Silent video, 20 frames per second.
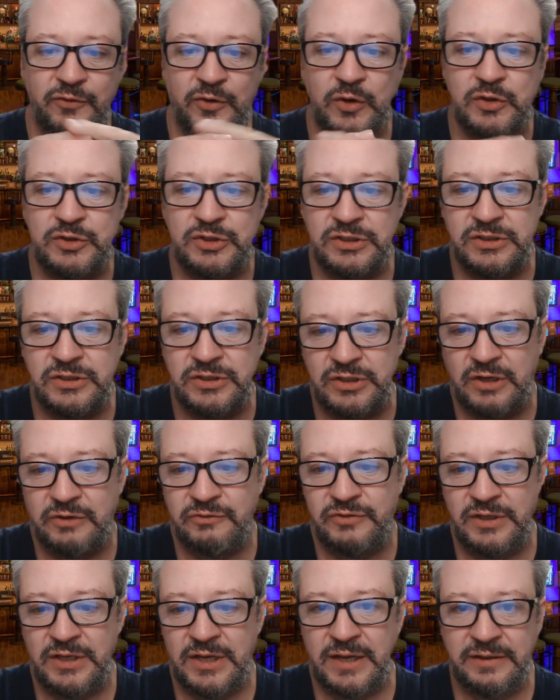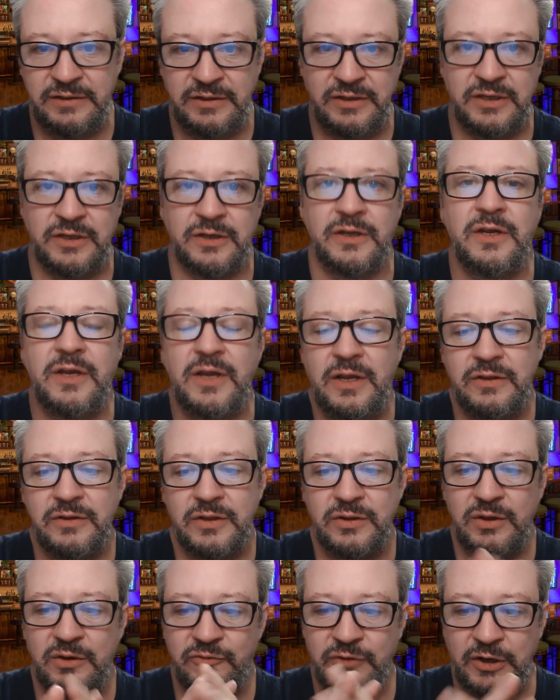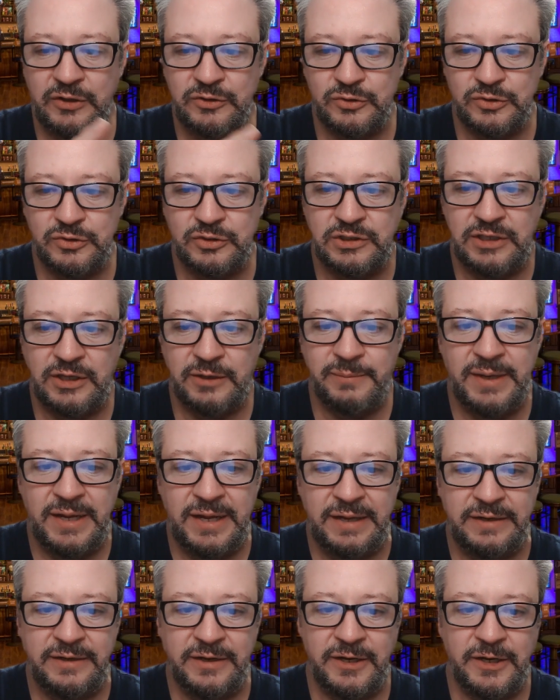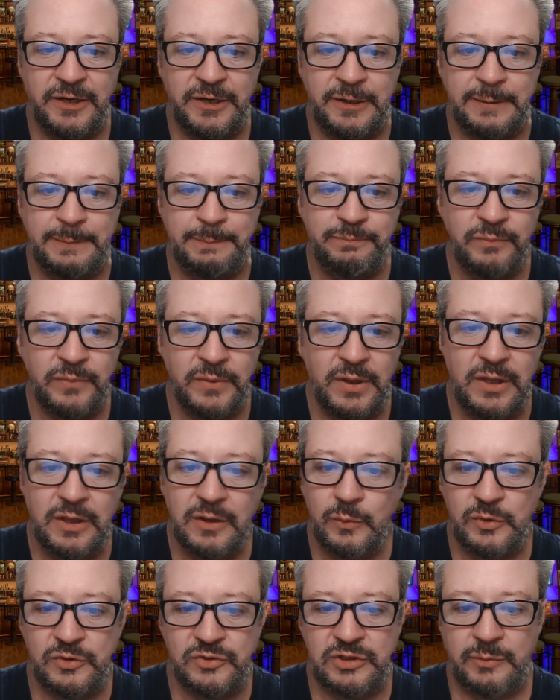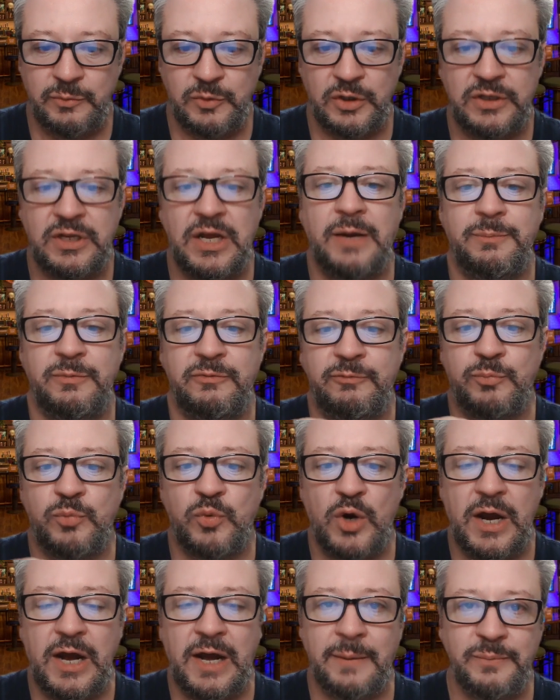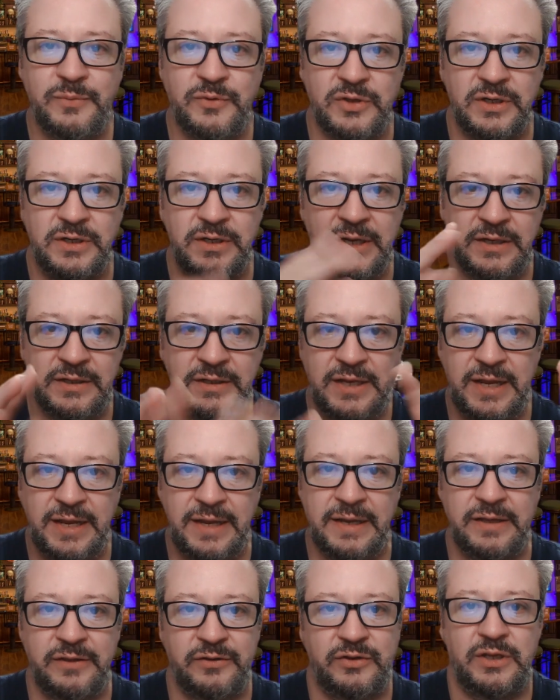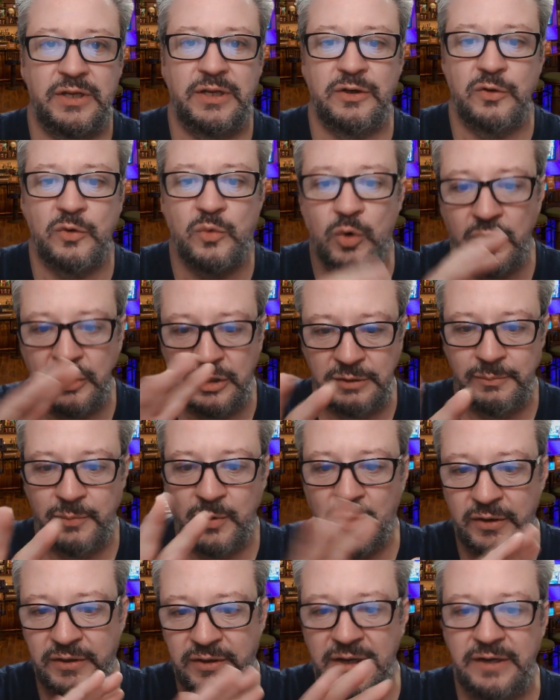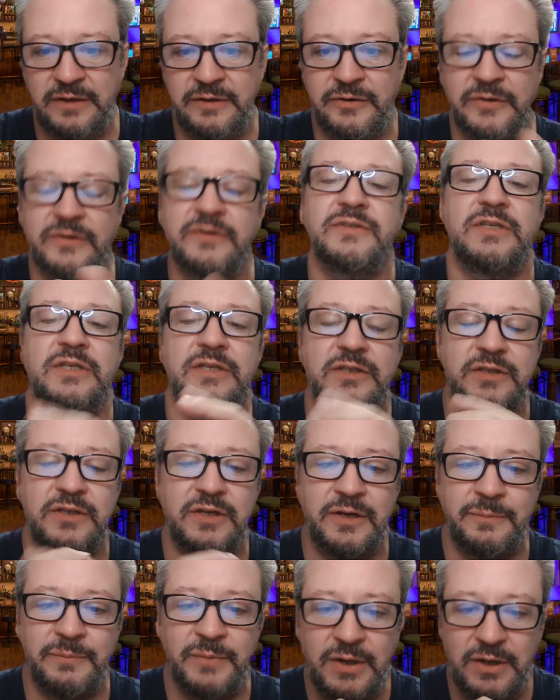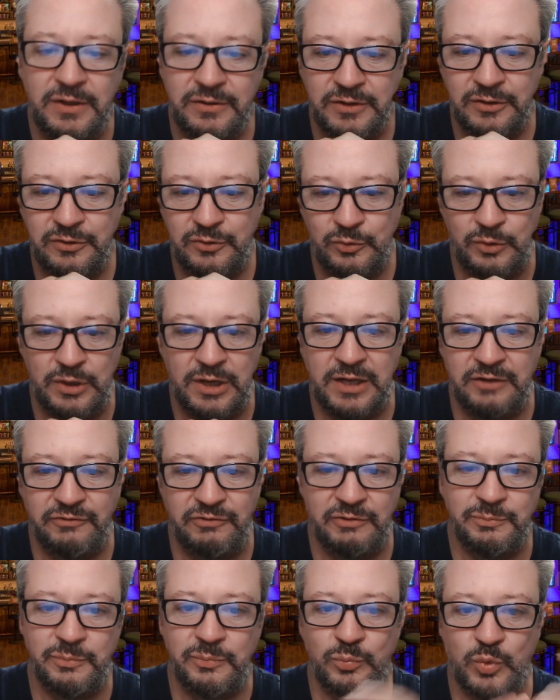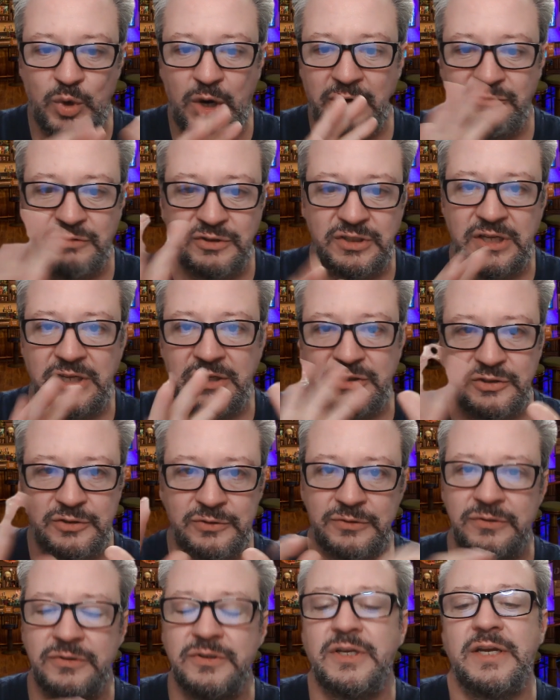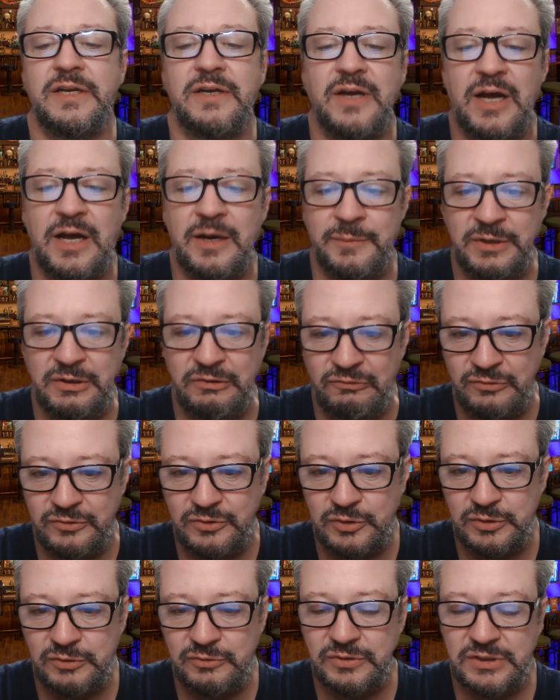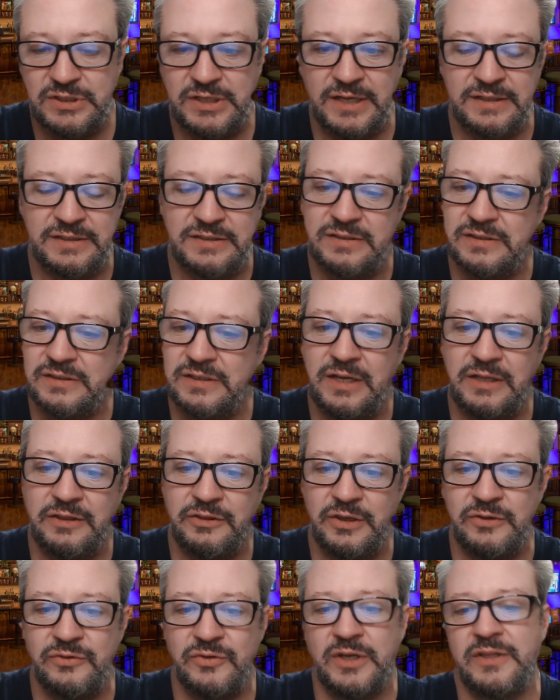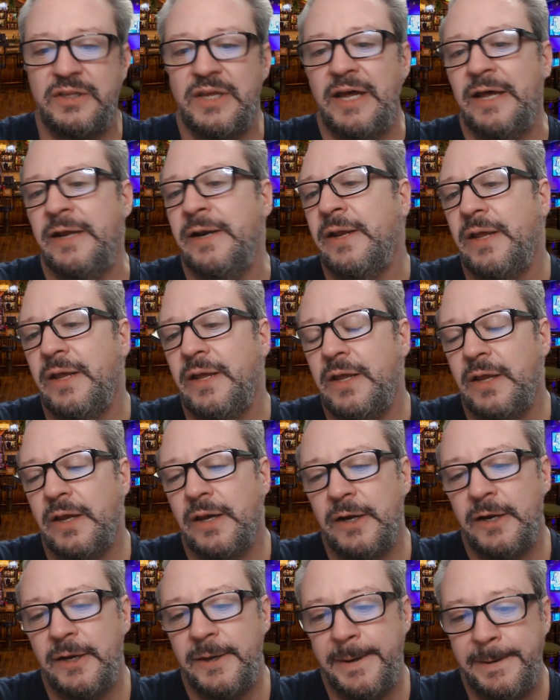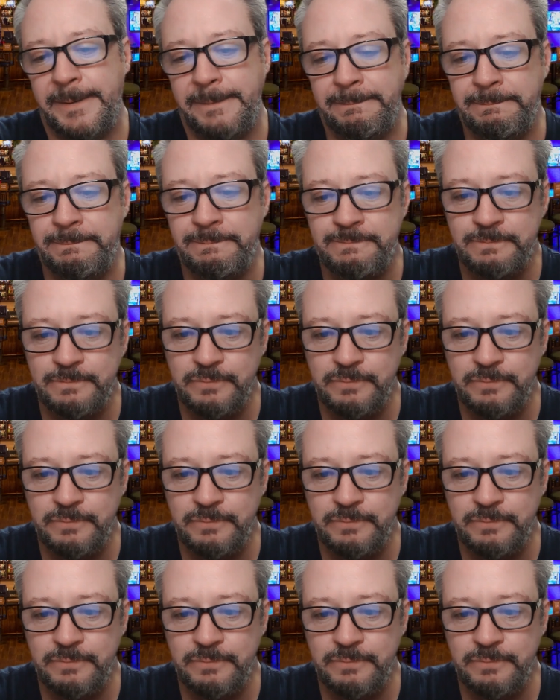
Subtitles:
versions of the idea that the Adventurers Club had, with similar type of props and gags and quirky bartenders that do kind of improvisational, like comedy skits and things like that. And